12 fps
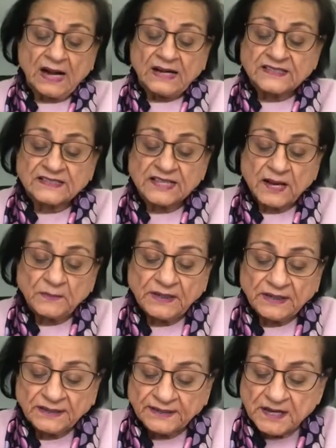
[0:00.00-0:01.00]
Some
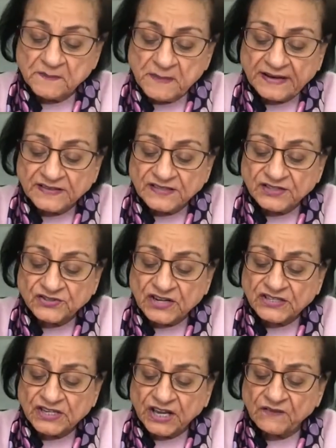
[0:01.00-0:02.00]
learned men
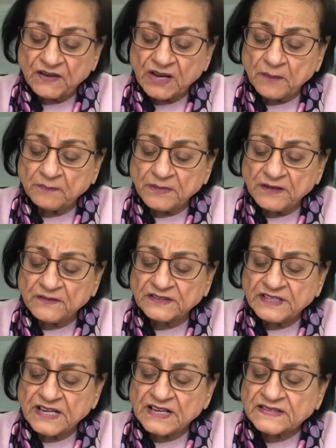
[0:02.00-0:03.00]
suggest giving up even
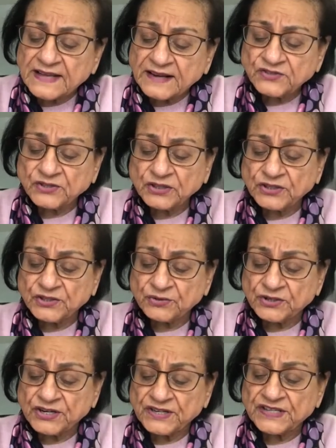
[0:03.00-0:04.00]
the essential
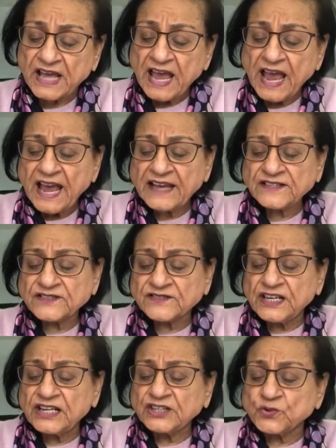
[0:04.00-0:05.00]
duties, as
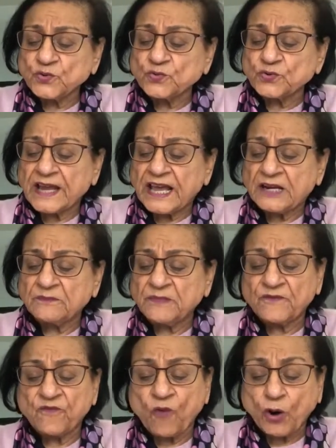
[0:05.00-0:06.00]
they too can be
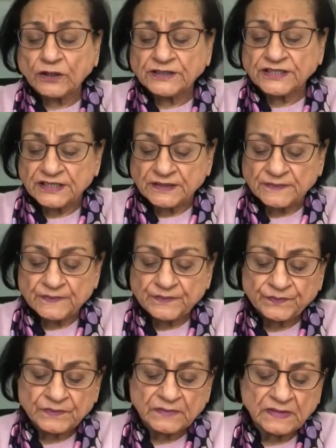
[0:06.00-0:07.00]
faulty.
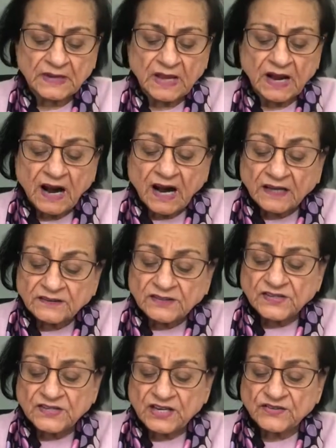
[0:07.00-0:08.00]
Other
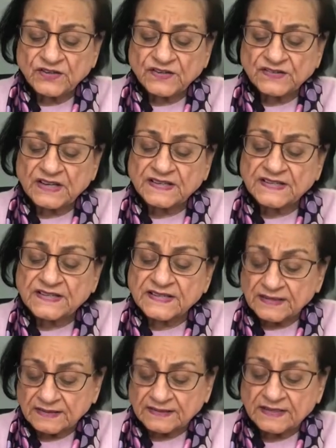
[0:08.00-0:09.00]
sages
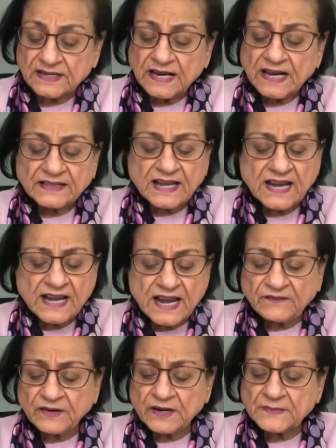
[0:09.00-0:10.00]
assert that
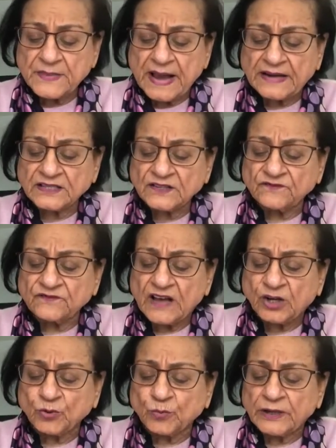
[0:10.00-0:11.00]
never abandon
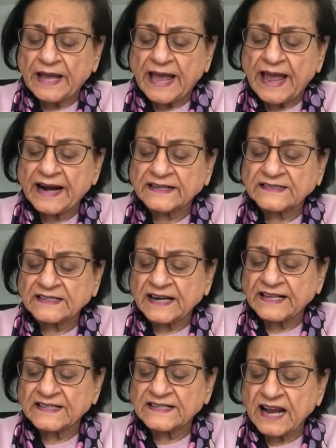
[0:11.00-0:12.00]
valuable acts
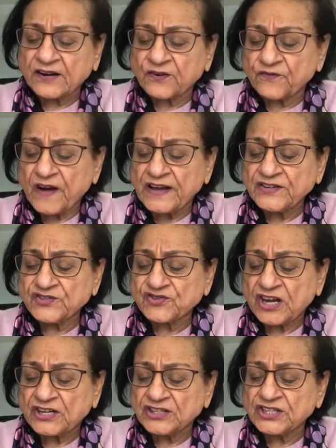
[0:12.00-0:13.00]
like sacrifice,
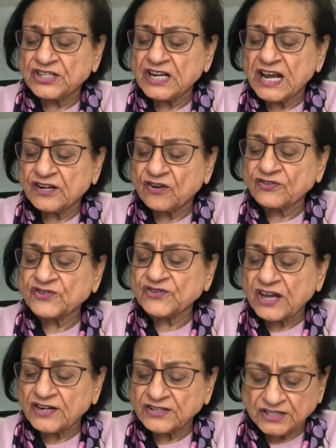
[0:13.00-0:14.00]
charity, and
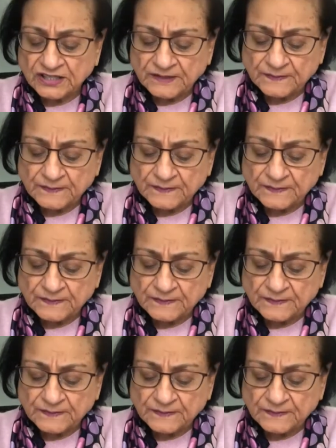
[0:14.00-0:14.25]
austerity.